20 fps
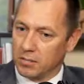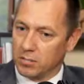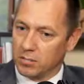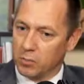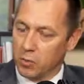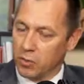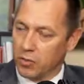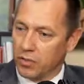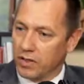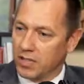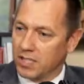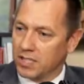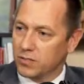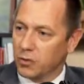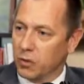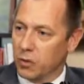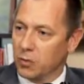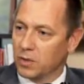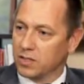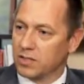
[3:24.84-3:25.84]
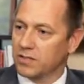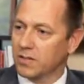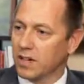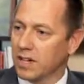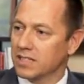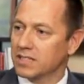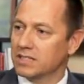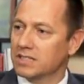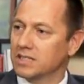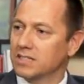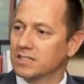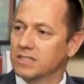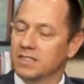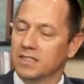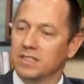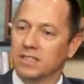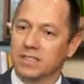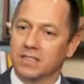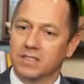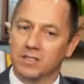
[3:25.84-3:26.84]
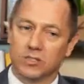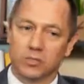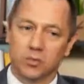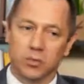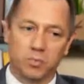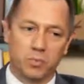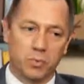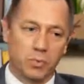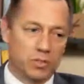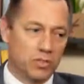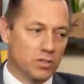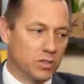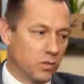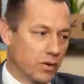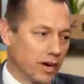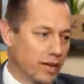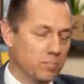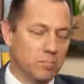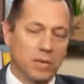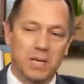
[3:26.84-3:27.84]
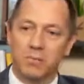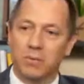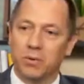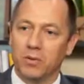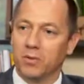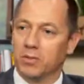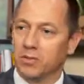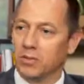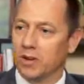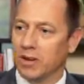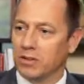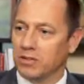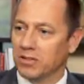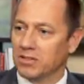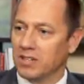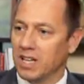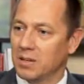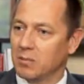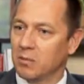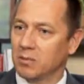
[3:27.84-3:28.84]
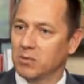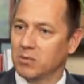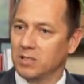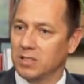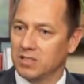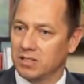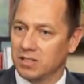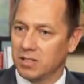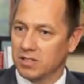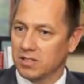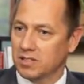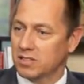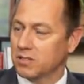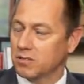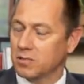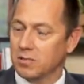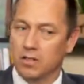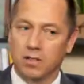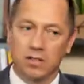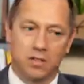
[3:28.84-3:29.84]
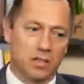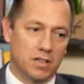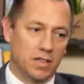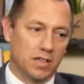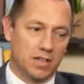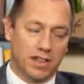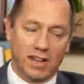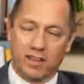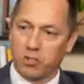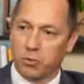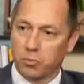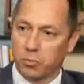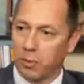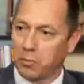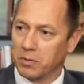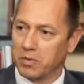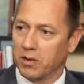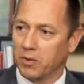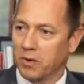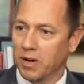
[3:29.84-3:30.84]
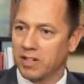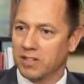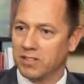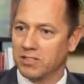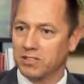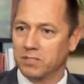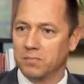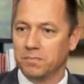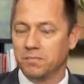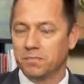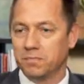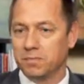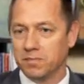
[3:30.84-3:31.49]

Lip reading: move things forward faster, to put the right people around the table to discuss intellectual property rights,